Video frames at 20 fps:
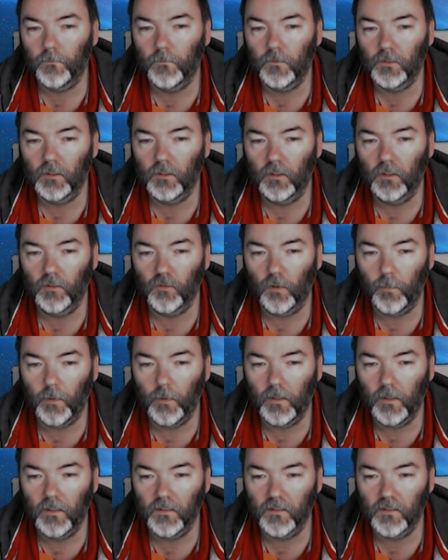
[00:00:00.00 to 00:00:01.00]
I'm going to drop
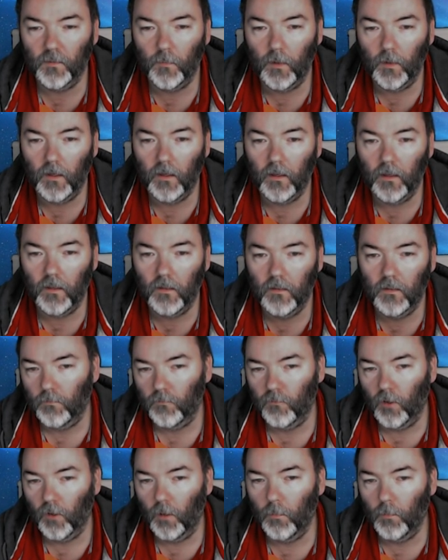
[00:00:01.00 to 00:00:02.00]
it into my
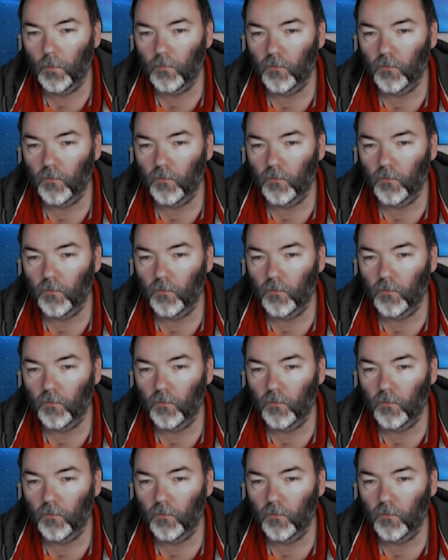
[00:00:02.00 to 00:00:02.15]
Rob